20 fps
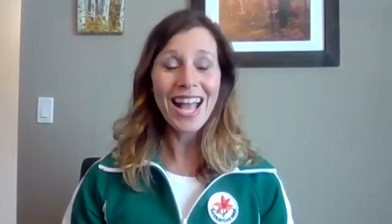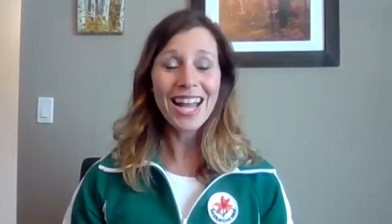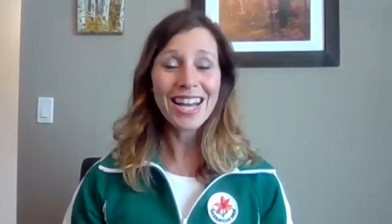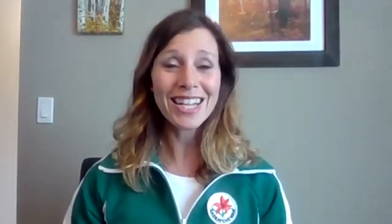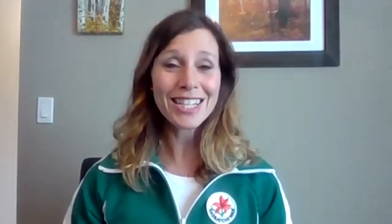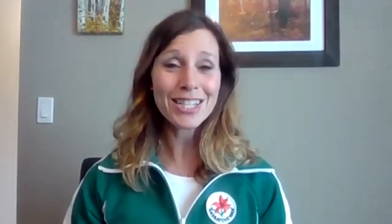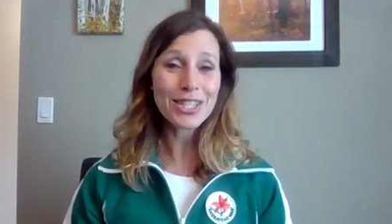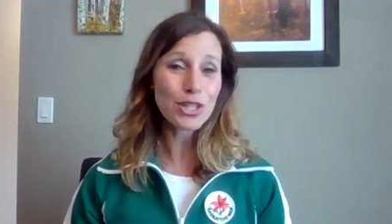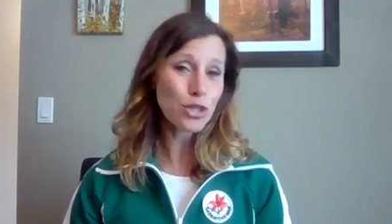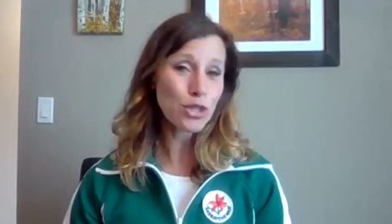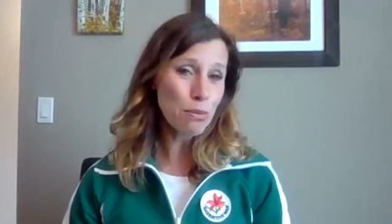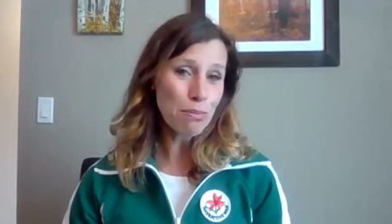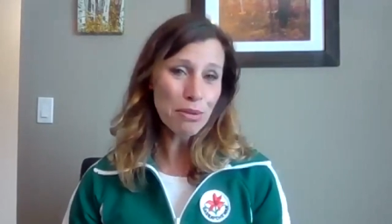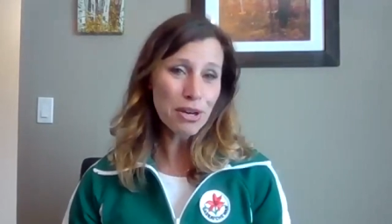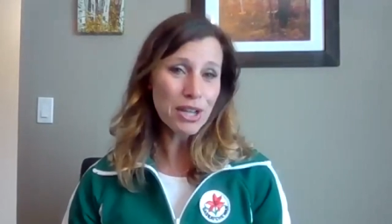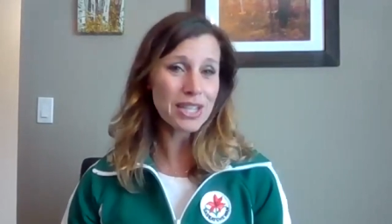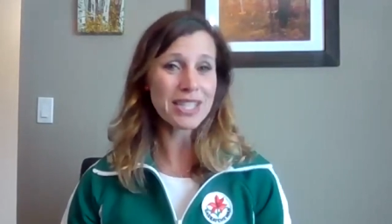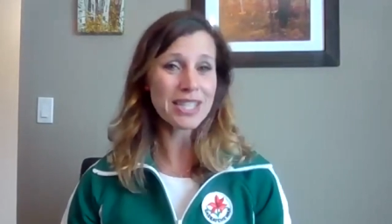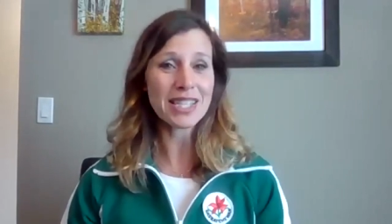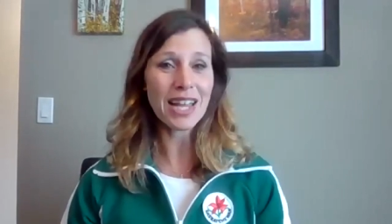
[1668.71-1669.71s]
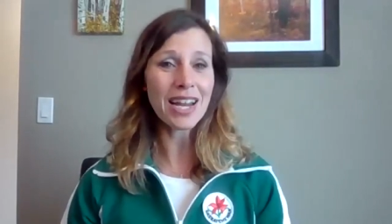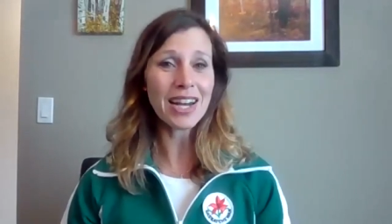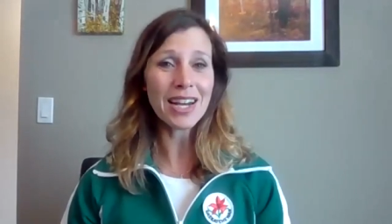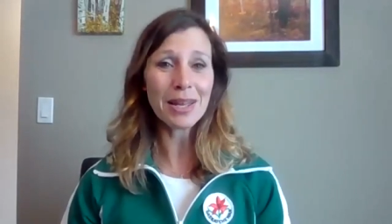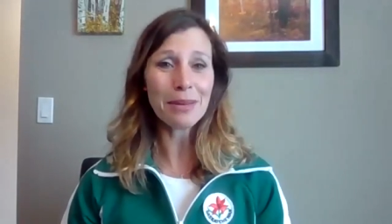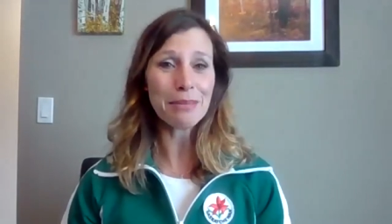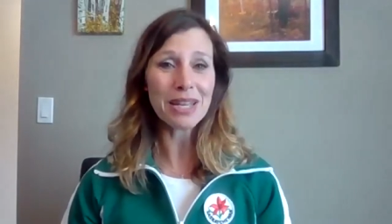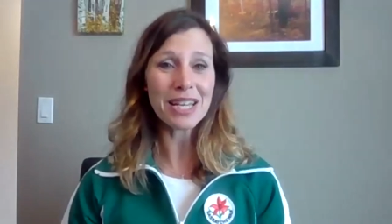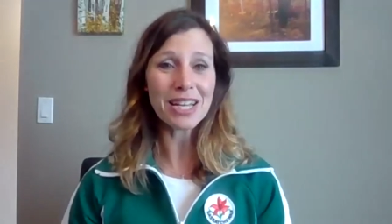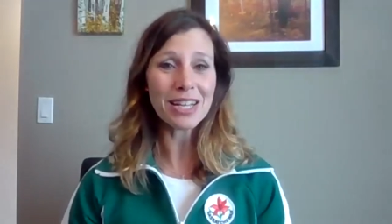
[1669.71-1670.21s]
And it's super
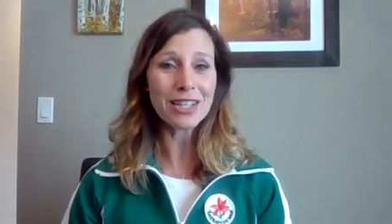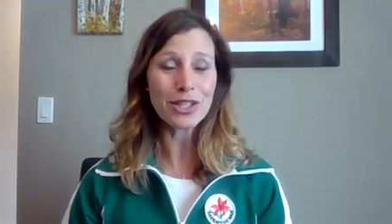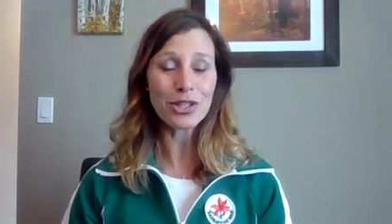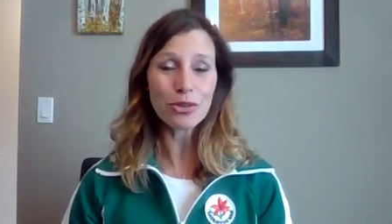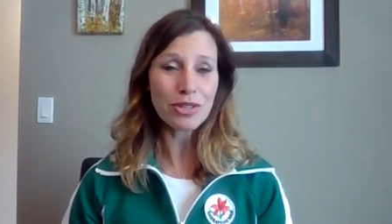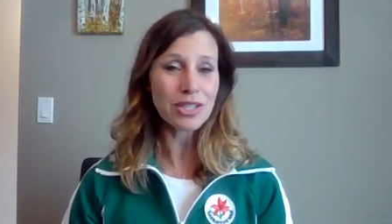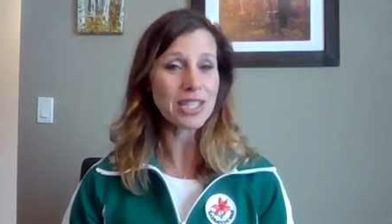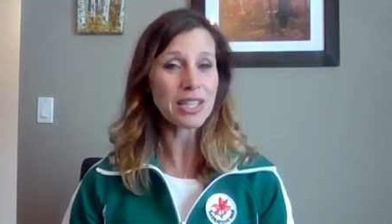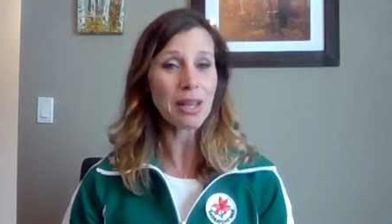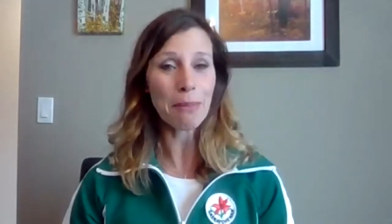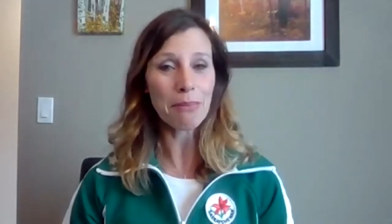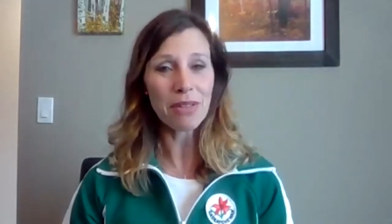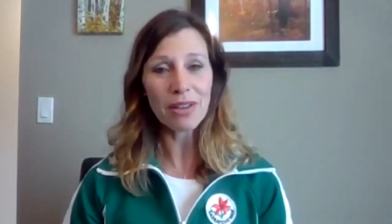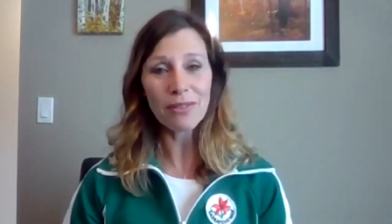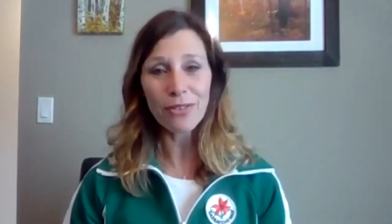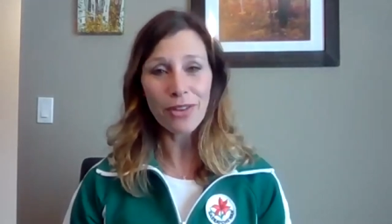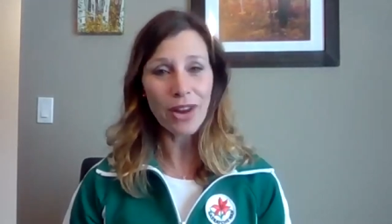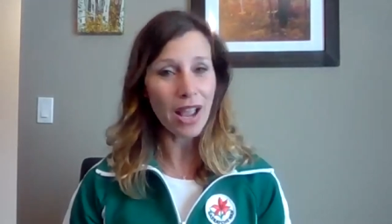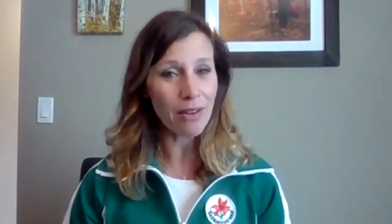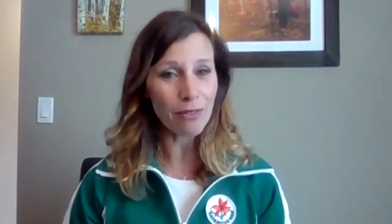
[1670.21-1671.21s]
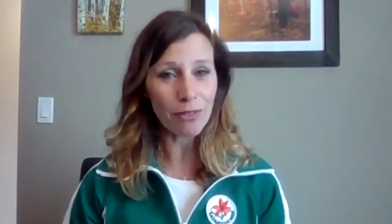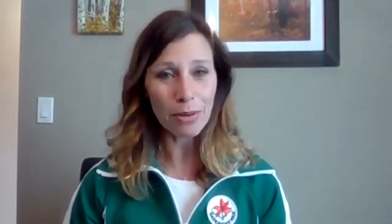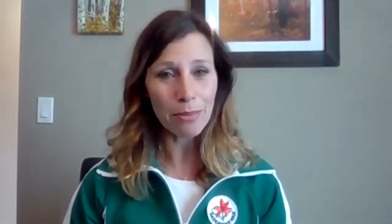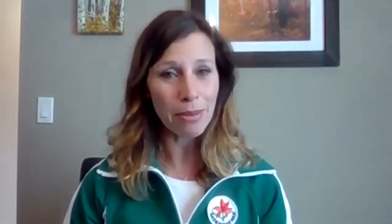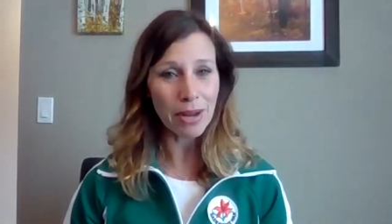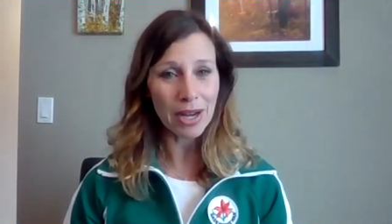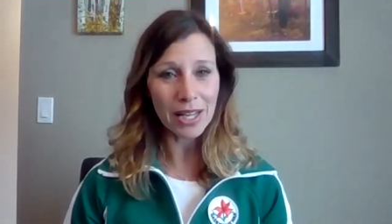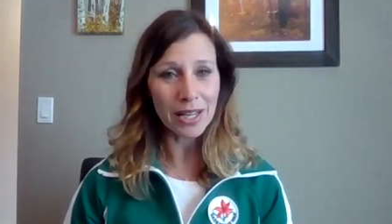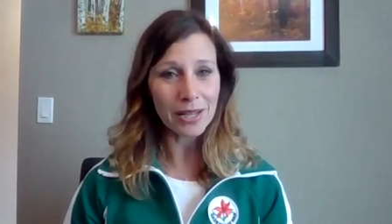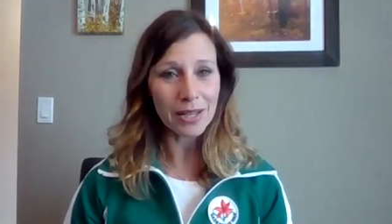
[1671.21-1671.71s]
exciting because there's something for
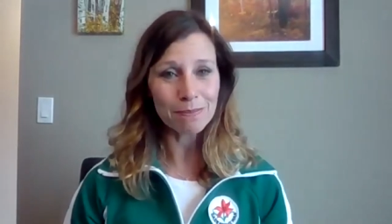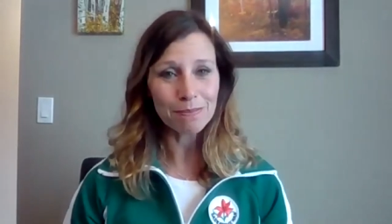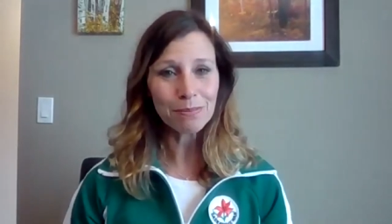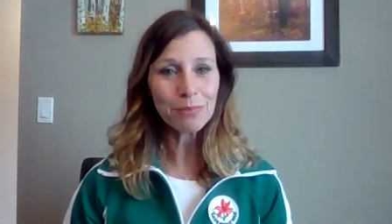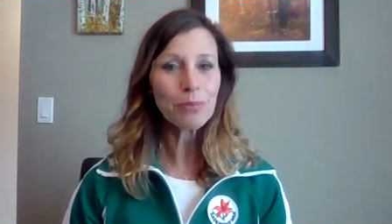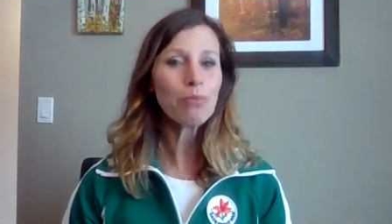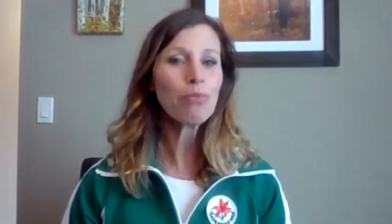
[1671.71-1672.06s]
everybody.